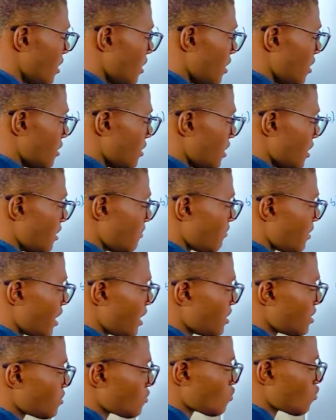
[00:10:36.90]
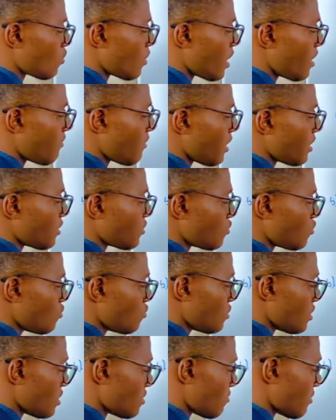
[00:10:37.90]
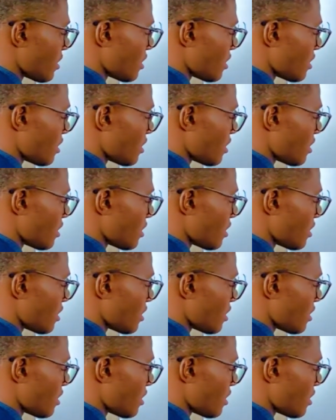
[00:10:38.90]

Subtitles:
Then minus 1 minus 2, that's minus